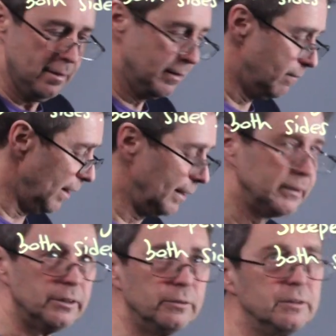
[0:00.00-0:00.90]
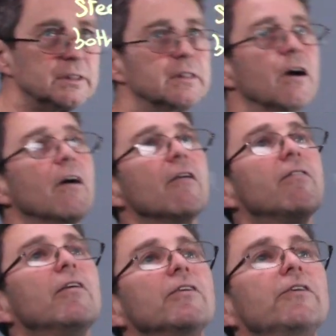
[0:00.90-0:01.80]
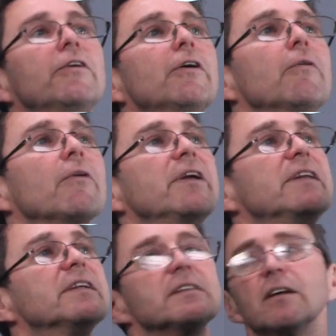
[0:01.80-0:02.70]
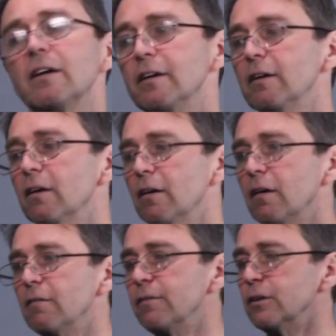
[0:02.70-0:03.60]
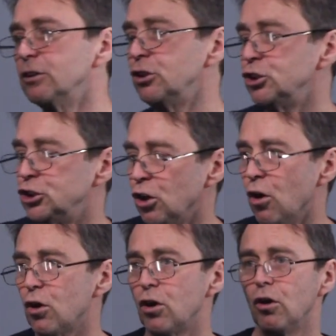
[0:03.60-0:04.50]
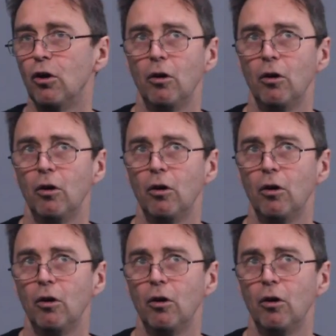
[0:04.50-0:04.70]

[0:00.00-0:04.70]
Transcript: the values of U on either side of the shock